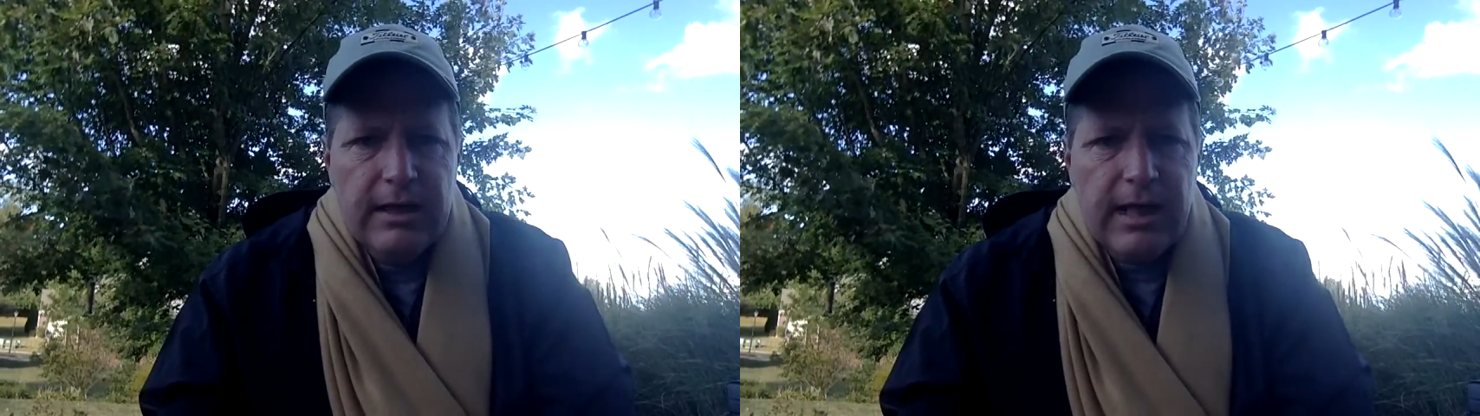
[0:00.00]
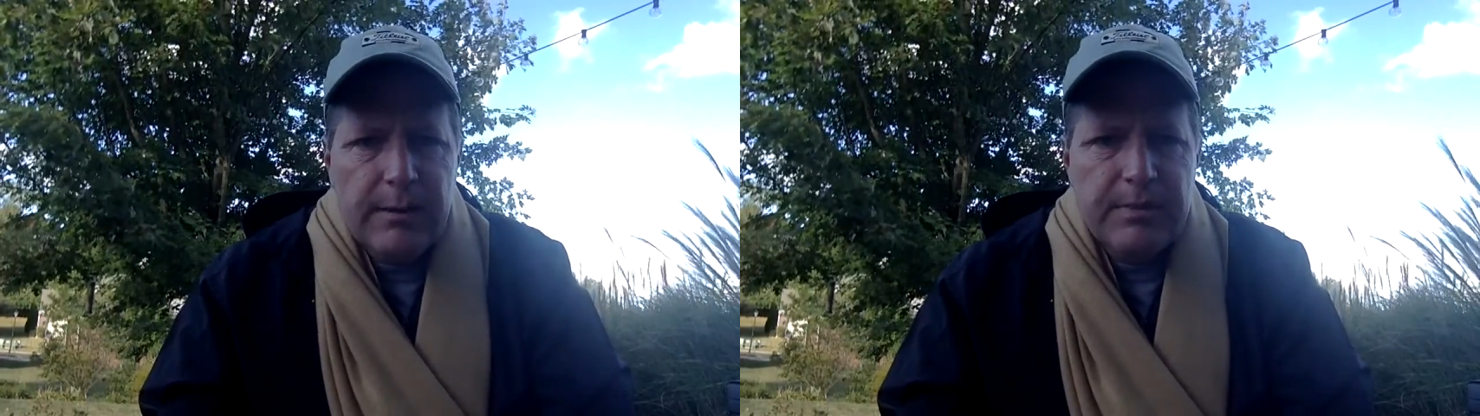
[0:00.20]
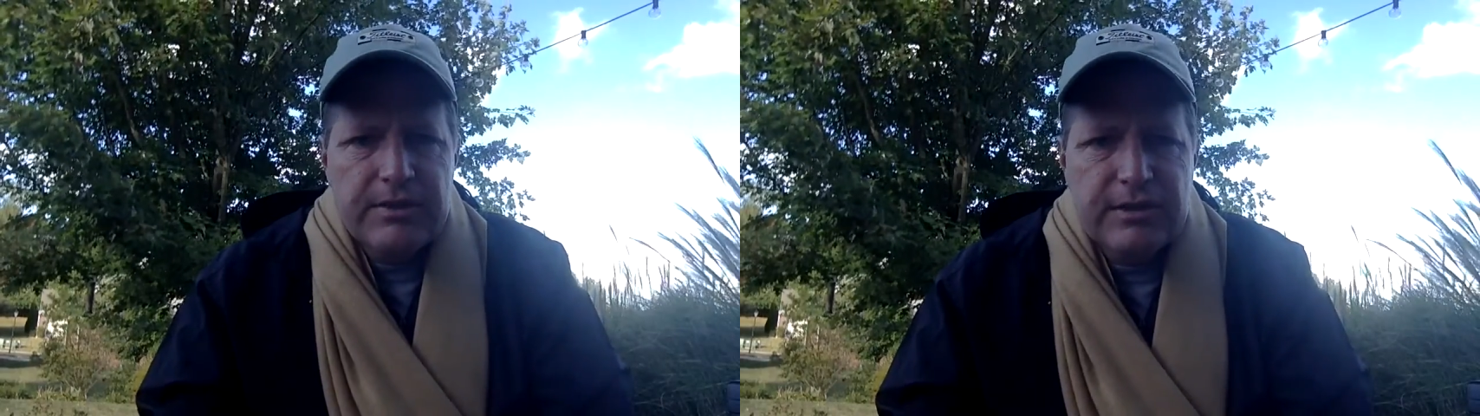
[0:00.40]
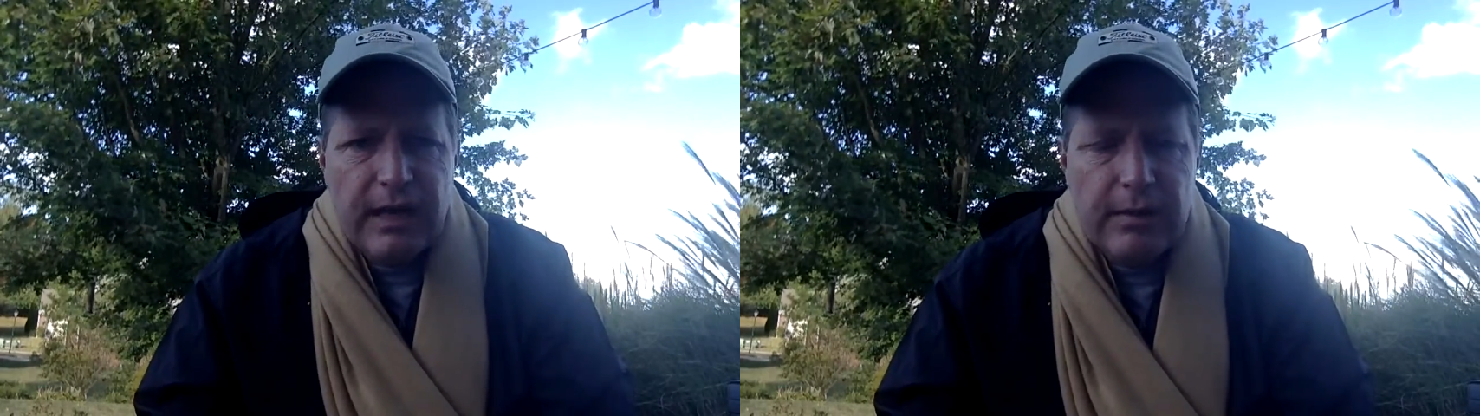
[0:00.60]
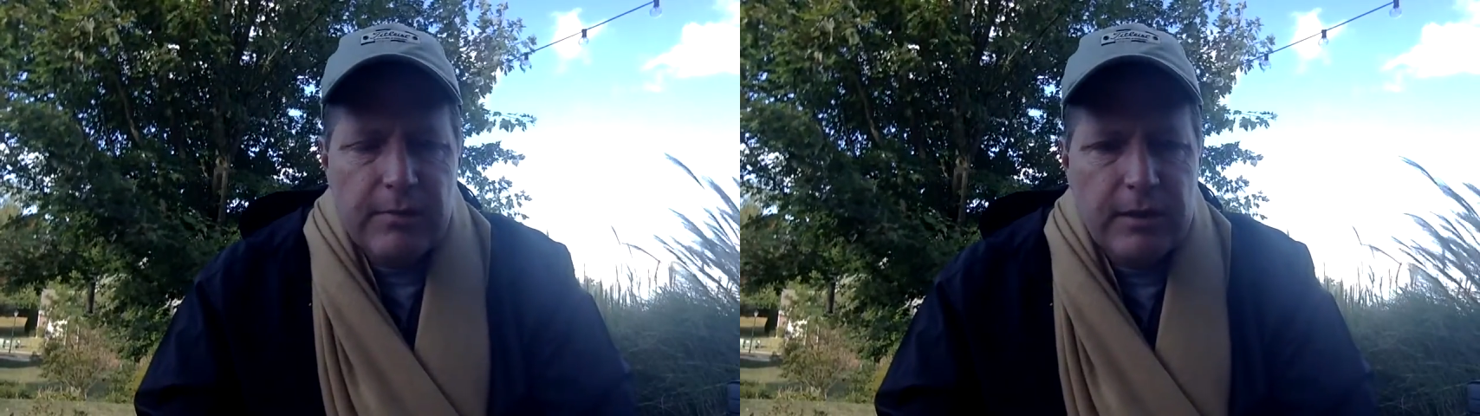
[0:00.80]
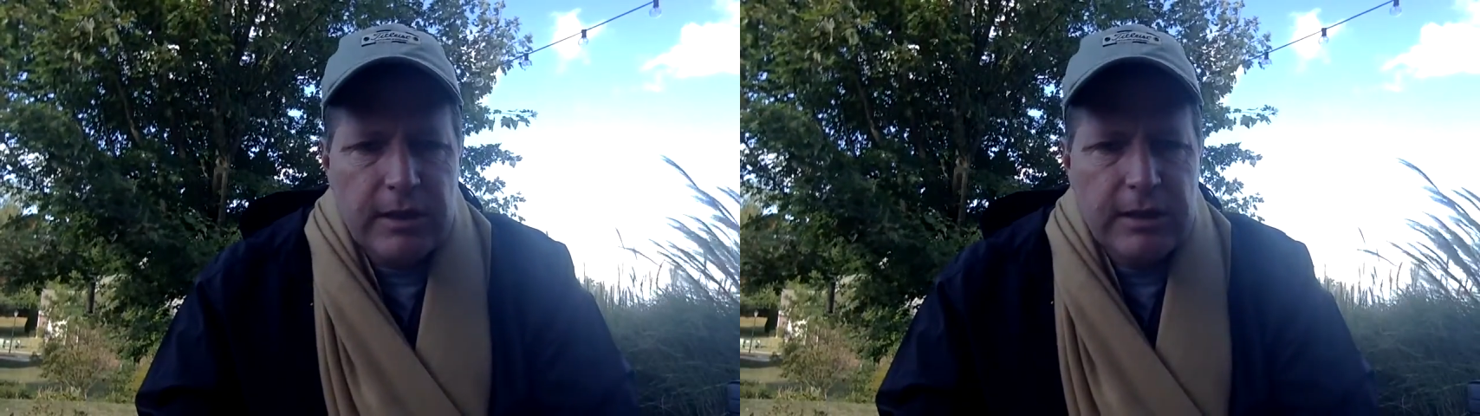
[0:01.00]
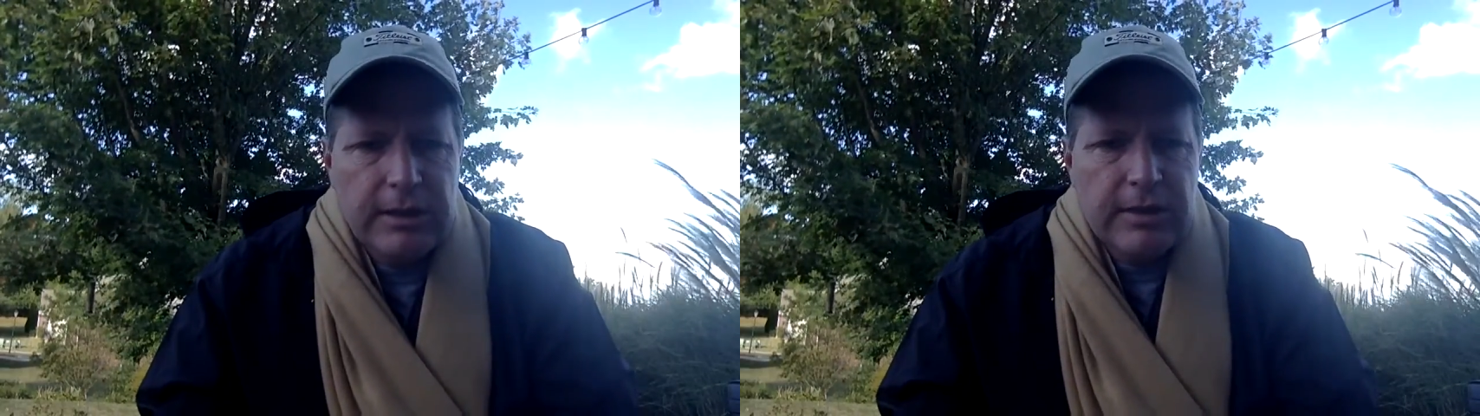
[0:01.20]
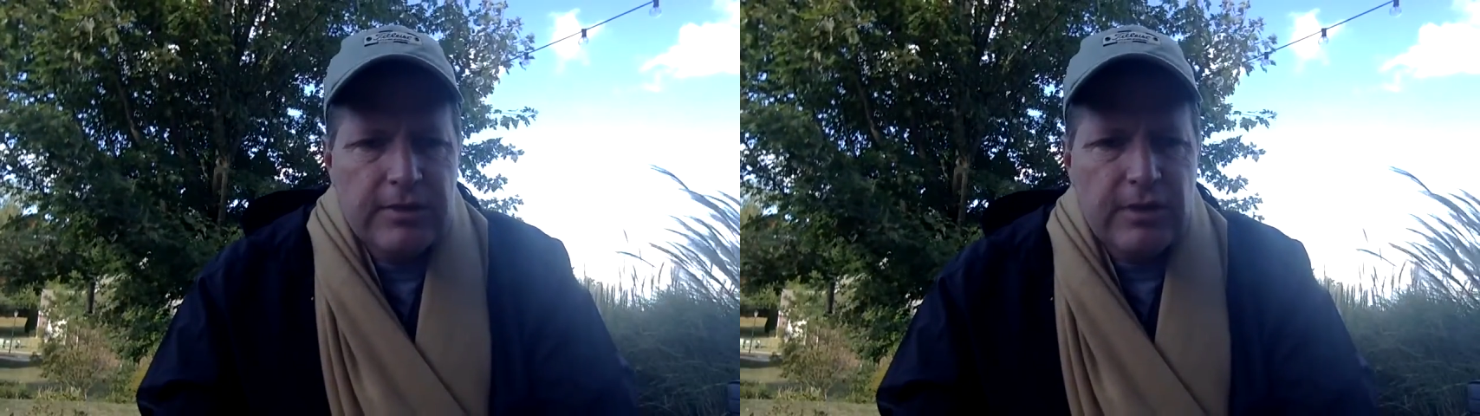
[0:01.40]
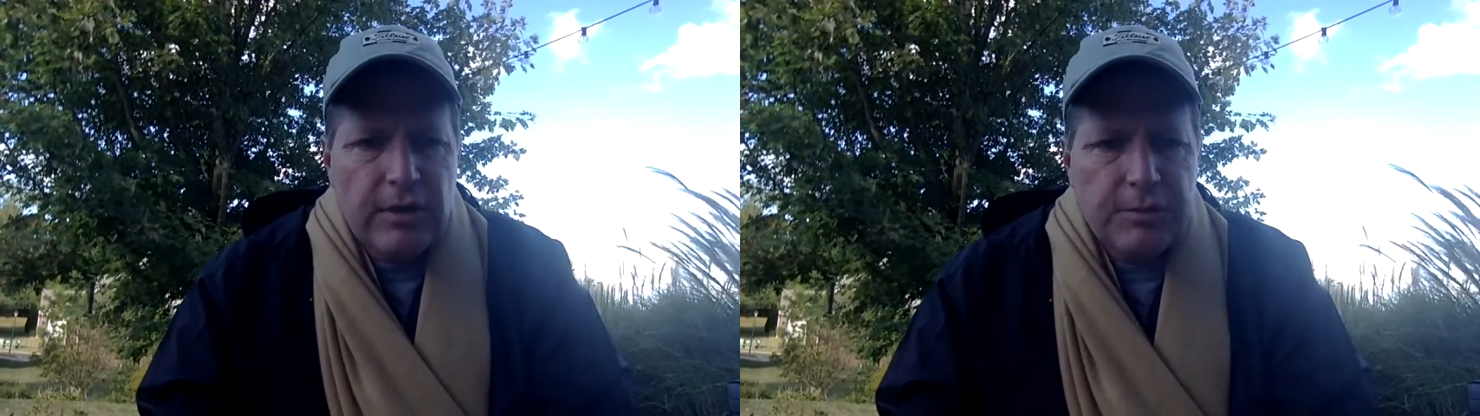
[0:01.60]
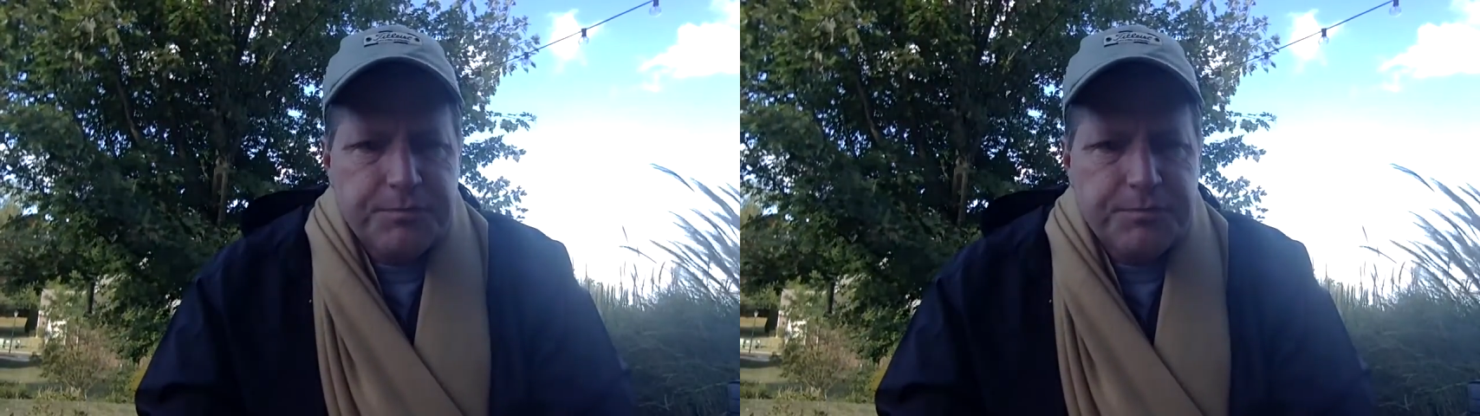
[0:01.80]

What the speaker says: AP style book. So